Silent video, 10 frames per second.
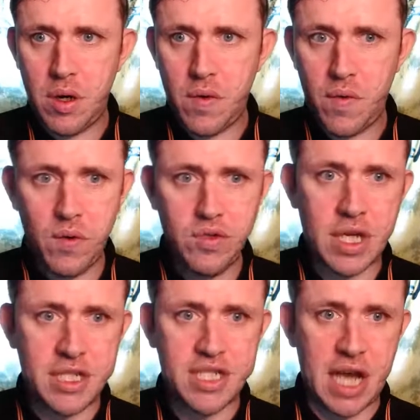Rose
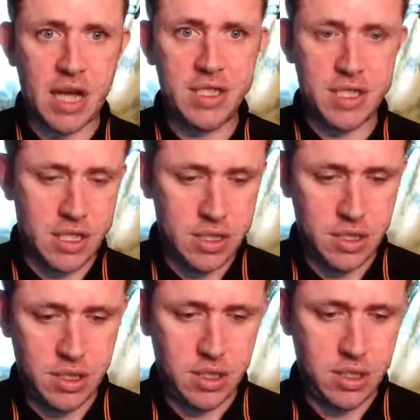Gonzalez.
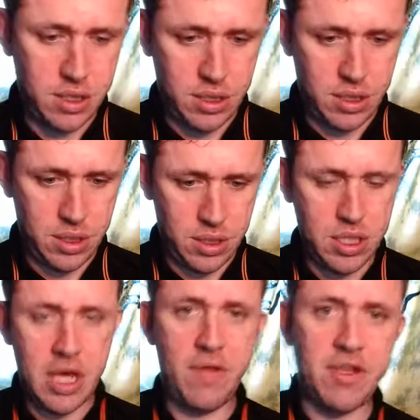
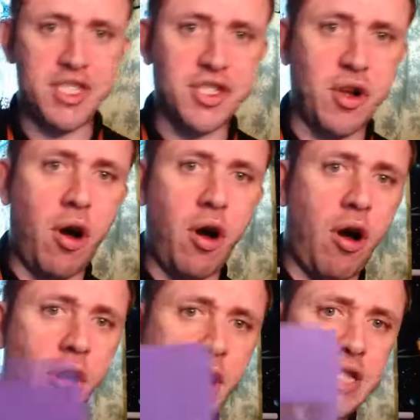The Star,
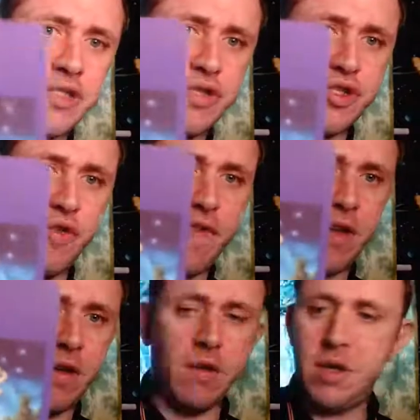Archangel
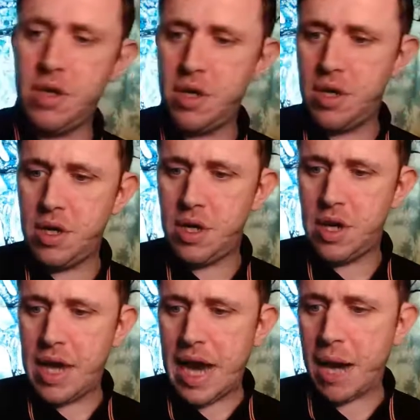Jophiel.
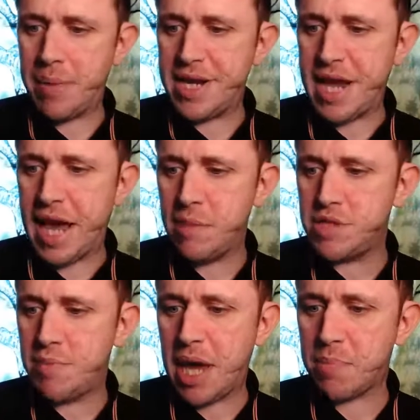Happy times.
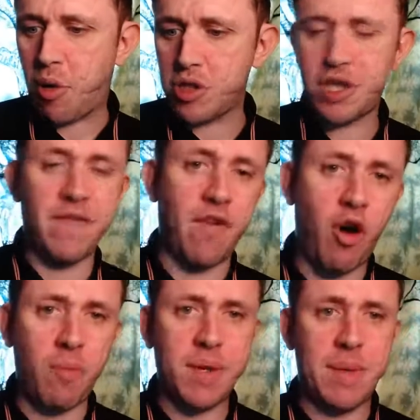Make positive,
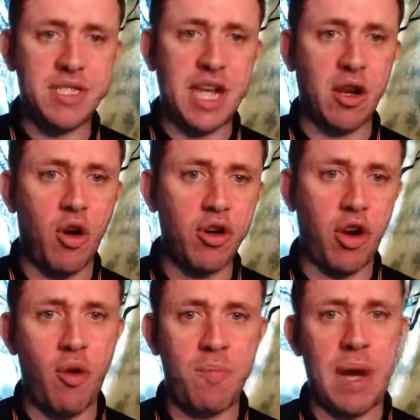optimistic,
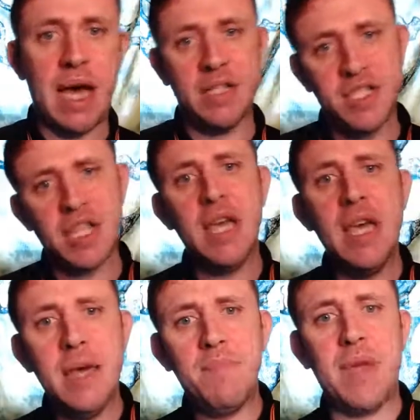long-term plans.
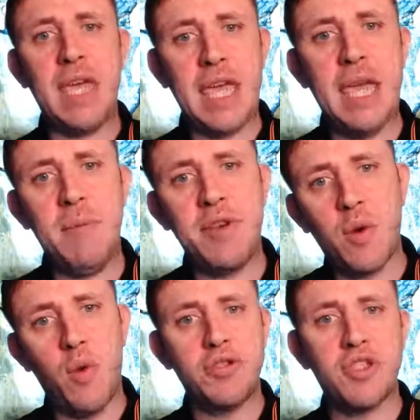Be aiming
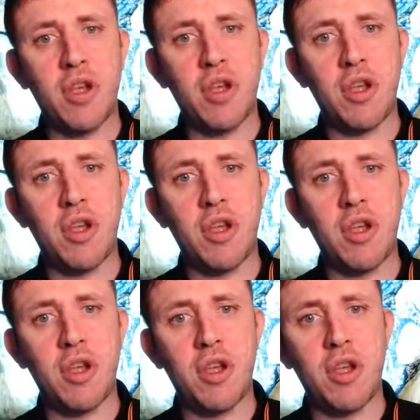towards the long
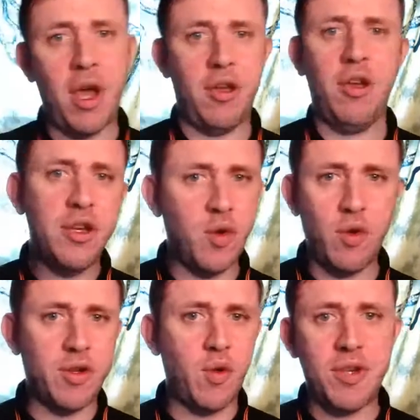term now.
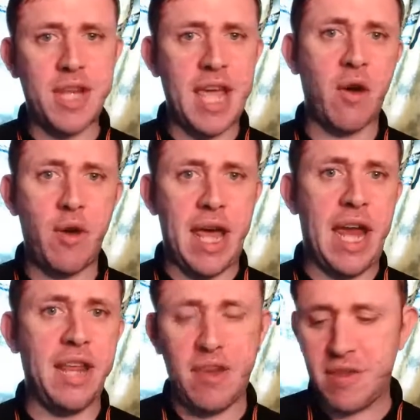Don't take on
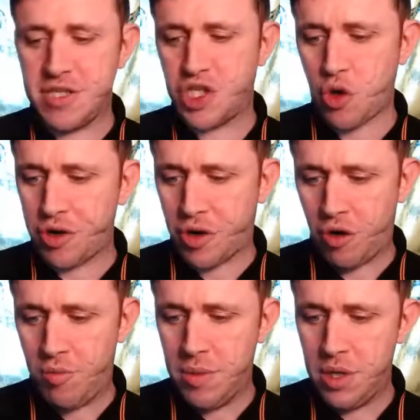anything that's short
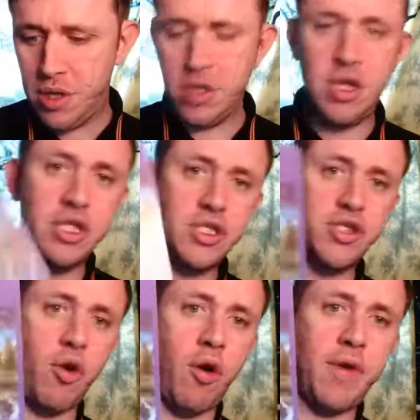term.
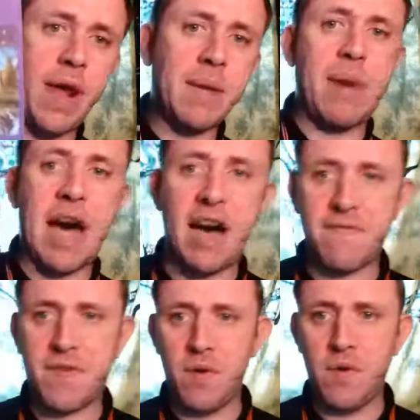You're on the right path
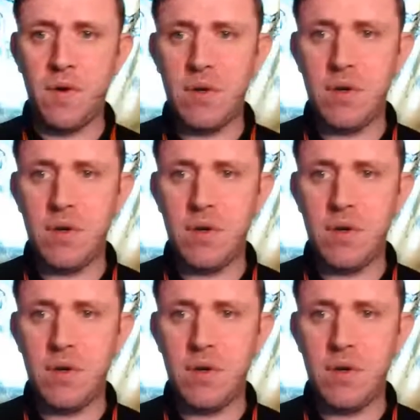though.